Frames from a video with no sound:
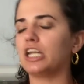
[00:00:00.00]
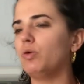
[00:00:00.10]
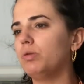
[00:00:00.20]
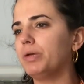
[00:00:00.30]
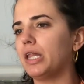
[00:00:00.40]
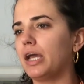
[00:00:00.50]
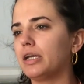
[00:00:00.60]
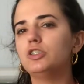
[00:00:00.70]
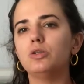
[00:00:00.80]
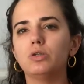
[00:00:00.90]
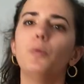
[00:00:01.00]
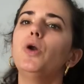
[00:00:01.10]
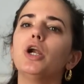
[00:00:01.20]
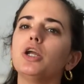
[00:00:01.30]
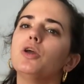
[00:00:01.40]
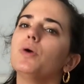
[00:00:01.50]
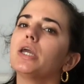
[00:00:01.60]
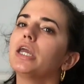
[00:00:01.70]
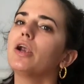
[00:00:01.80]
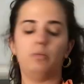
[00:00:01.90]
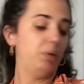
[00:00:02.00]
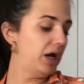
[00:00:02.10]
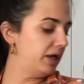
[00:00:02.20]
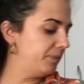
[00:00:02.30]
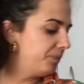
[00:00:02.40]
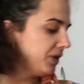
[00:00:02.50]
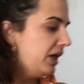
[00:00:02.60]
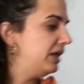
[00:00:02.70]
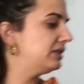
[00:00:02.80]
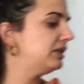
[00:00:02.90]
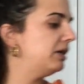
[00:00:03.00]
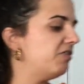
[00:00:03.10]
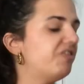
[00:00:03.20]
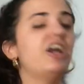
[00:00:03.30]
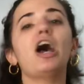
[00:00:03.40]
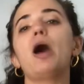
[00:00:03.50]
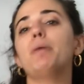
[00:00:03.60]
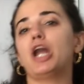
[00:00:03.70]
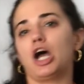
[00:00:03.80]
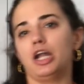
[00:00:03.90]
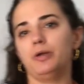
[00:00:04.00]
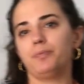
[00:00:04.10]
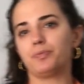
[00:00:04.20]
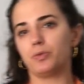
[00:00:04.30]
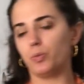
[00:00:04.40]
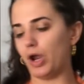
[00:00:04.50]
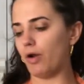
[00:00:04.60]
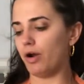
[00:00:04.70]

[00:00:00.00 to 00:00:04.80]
you would be like, dude, what are you doing here? But it is a phenomenon where